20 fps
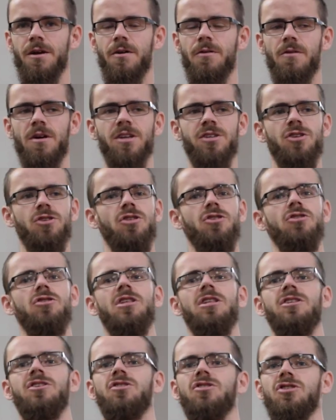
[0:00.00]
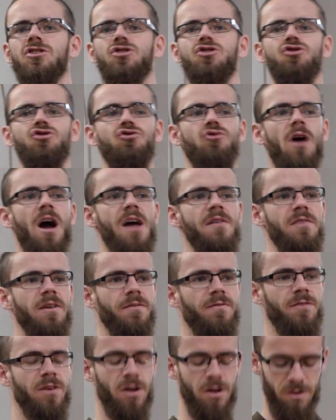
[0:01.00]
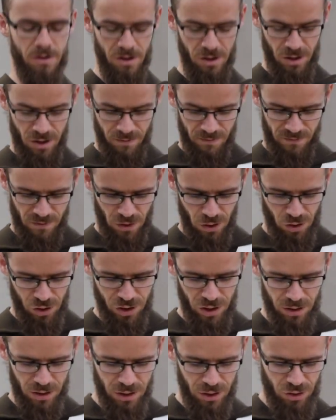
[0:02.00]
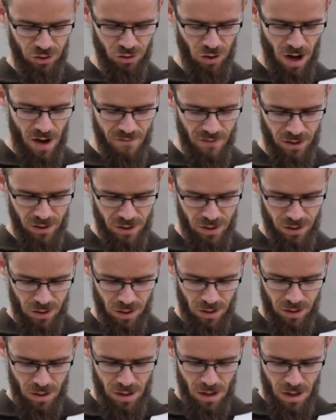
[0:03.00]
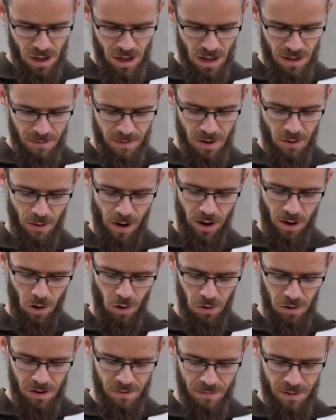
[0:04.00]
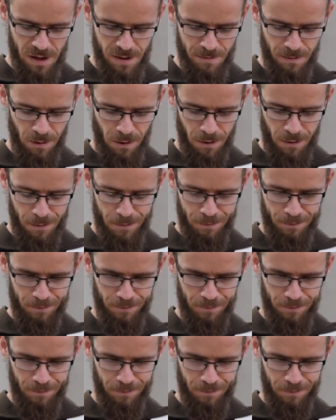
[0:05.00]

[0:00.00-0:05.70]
Right? So there's this, striving to conversion, this striving to be around holy people.